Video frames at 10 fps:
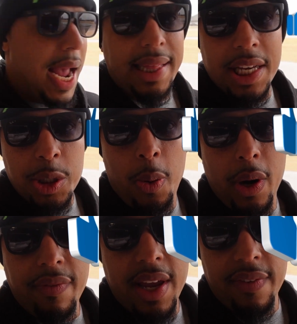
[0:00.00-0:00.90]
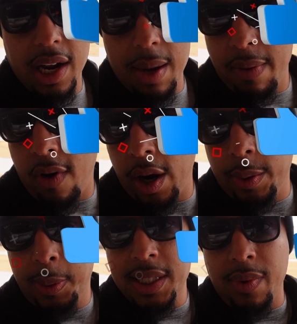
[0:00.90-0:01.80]
At this point, I've given up. I've already
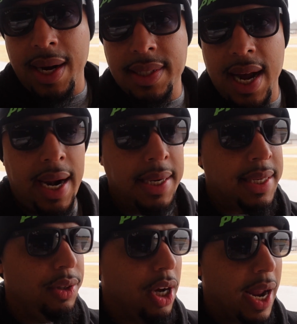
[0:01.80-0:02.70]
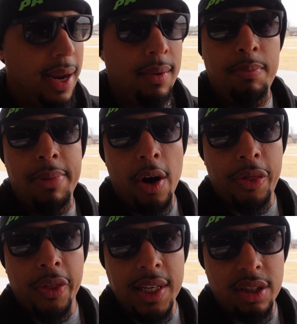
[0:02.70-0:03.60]
replaced the right side. I said, okay,
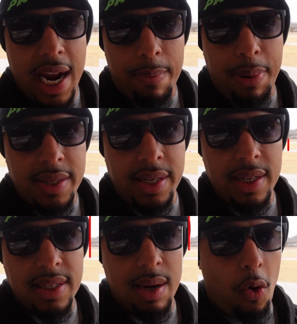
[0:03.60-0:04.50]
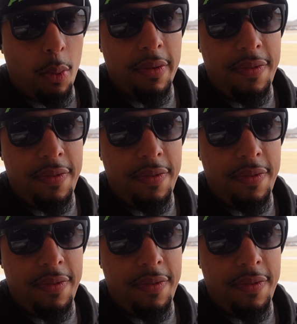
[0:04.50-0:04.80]
both of these are now busted in some form or